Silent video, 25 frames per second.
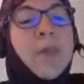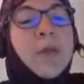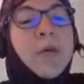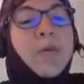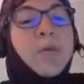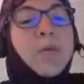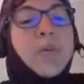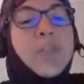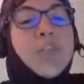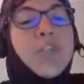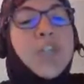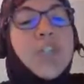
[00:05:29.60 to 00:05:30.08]

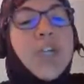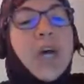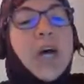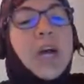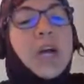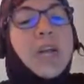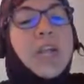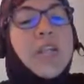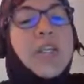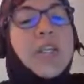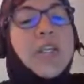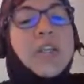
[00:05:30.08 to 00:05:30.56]
which
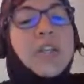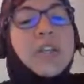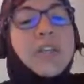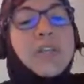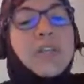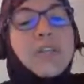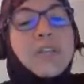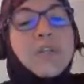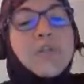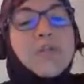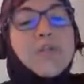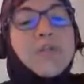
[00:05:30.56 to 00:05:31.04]
are
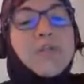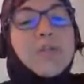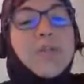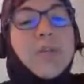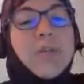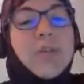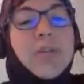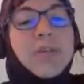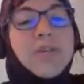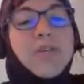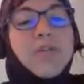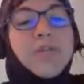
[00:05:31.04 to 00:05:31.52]
linked
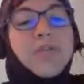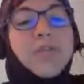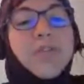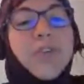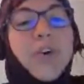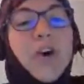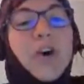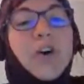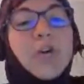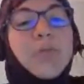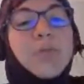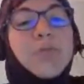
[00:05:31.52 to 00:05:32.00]

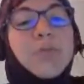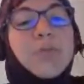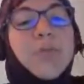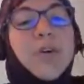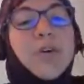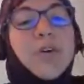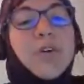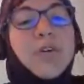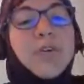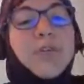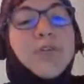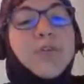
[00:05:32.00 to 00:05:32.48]
from
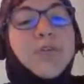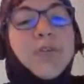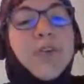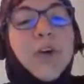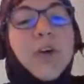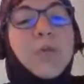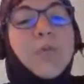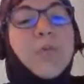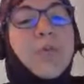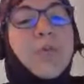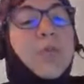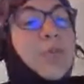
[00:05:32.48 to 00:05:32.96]

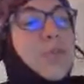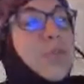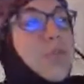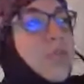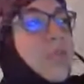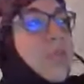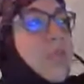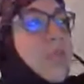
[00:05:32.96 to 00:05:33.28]
the